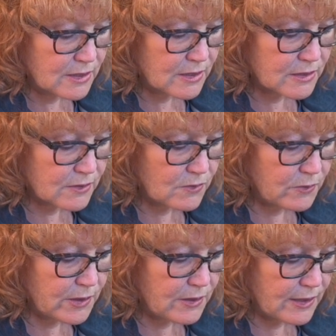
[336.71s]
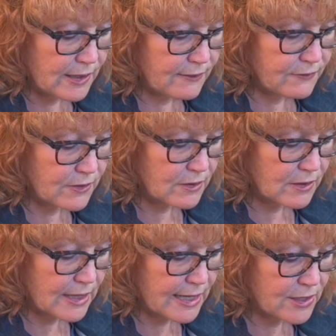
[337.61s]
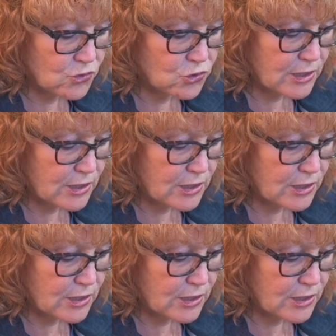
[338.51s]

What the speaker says: So we have the cast